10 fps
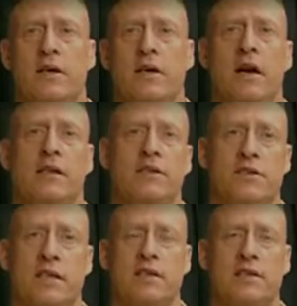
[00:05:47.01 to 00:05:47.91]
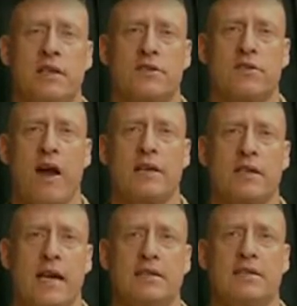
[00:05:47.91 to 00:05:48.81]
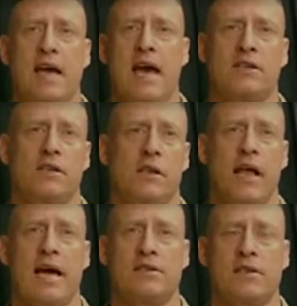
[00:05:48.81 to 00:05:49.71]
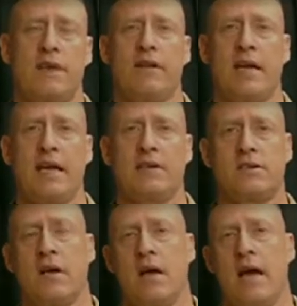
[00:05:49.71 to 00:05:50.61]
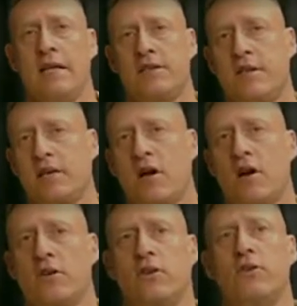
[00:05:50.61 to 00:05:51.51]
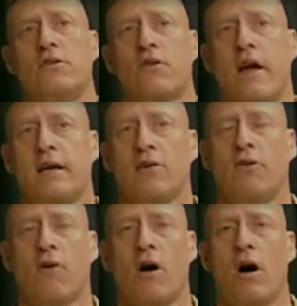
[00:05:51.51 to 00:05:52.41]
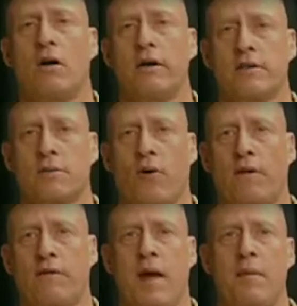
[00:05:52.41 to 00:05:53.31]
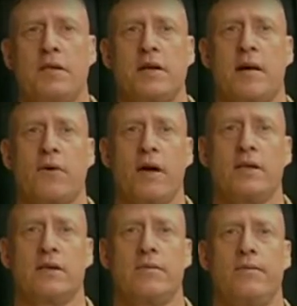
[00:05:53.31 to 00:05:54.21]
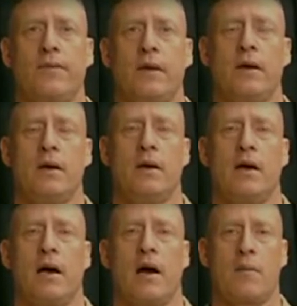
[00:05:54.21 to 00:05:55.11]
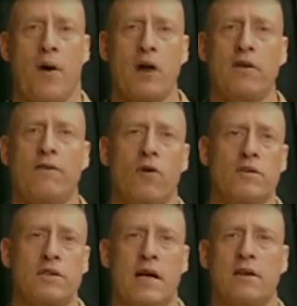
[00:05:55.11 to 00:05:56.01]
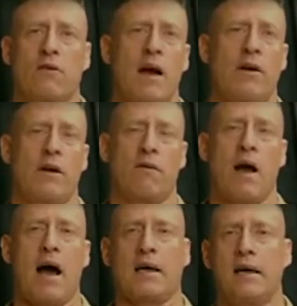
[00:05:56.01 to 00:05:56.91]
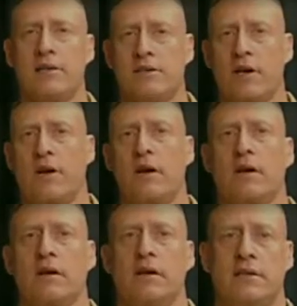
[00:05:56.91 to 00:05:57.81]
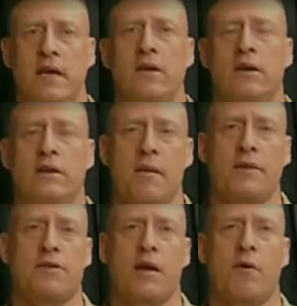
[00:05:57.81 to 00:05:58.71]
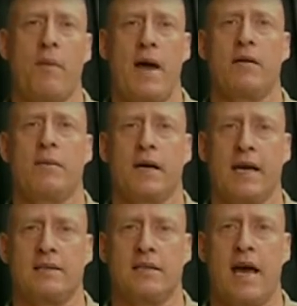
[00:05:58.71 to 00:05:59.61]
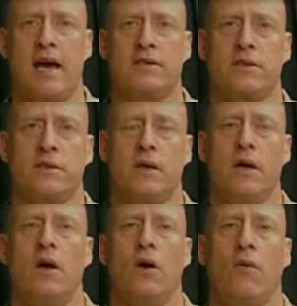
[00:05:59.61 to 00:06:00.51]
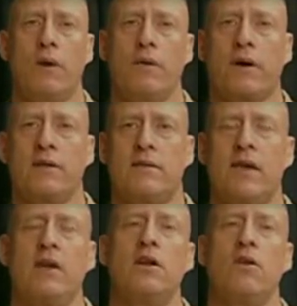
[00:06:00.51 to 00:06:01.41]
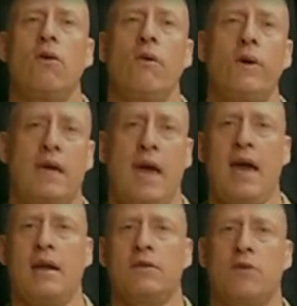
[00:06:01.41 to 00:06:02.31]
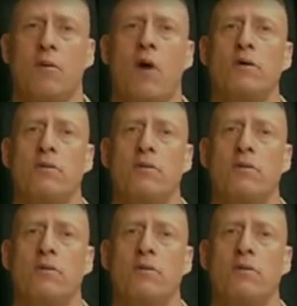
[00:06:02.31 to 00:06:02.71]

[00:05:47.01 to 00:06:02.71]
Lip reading: conducted 66 strikes against Daesh in the last 7 days and 602 strikes overall in support of the Manbij operation. Our partnered forces on the ground in Iraq and Syria continue to demonstrate momentum against Daesh. We will continue to do what we can to